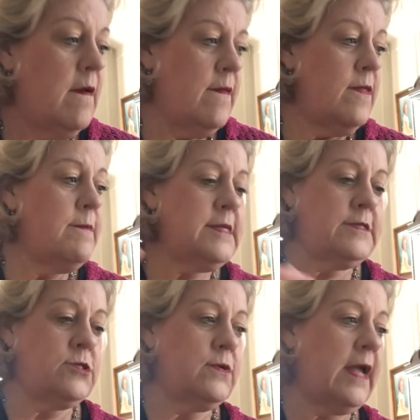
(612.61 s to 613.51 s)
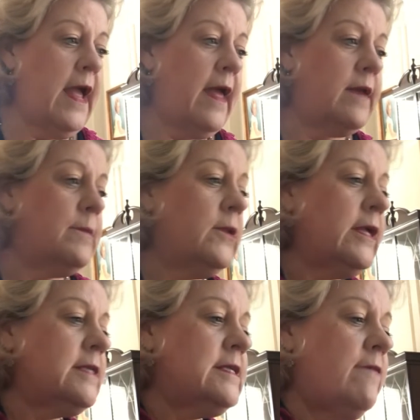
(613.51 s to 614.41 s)
the mystery animal,
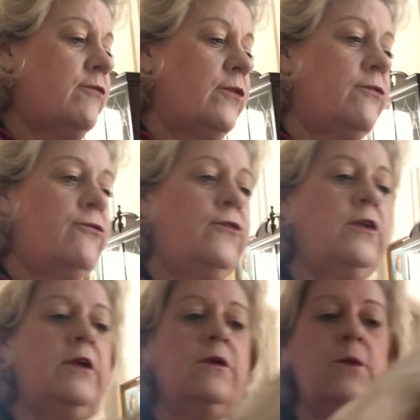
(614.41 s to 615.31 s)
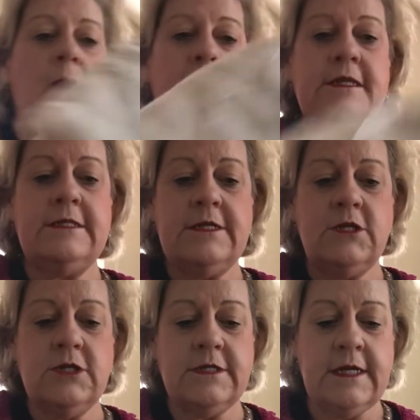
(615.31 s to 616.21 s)
except for a few white
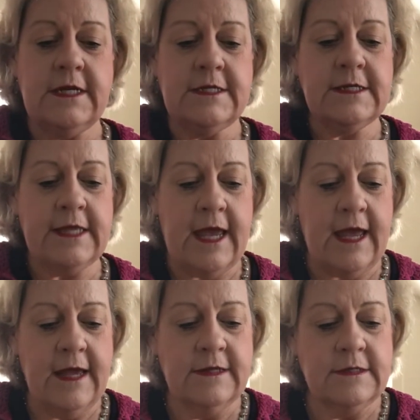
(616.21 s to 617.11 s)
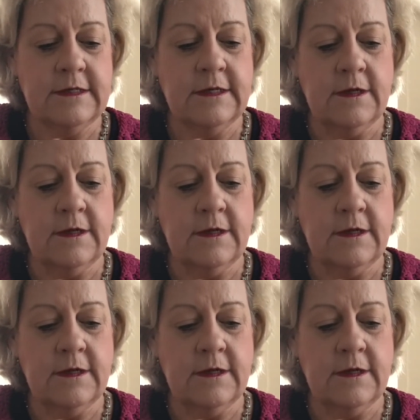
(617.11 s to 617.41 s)
stitches in his legs.